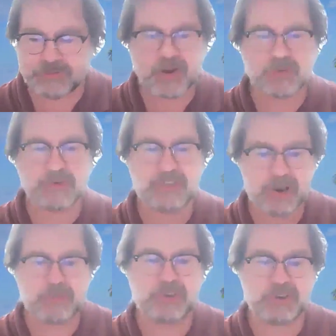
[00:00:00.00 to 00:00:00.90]
have found a
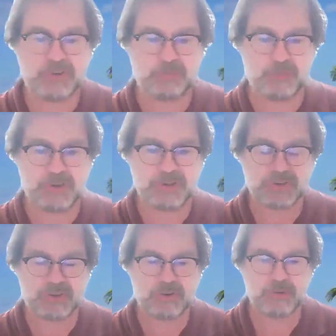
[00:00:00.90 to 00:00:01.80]
substitute
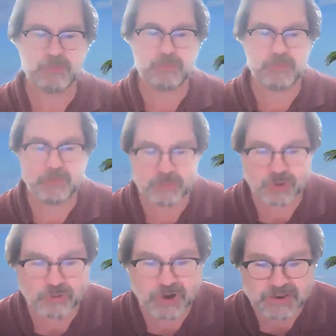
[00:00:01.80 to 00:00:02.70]
religion,
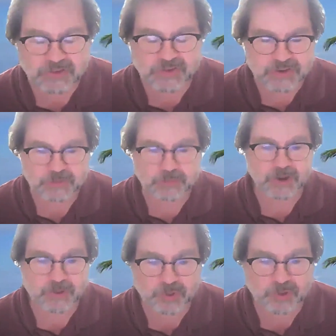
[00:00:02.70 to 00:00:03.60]
progressivism,
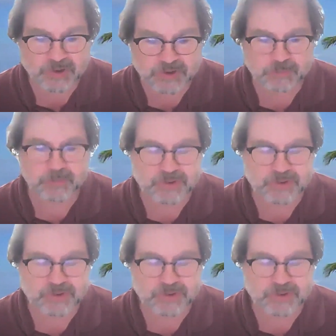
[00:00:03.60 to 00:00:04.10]
liberalism,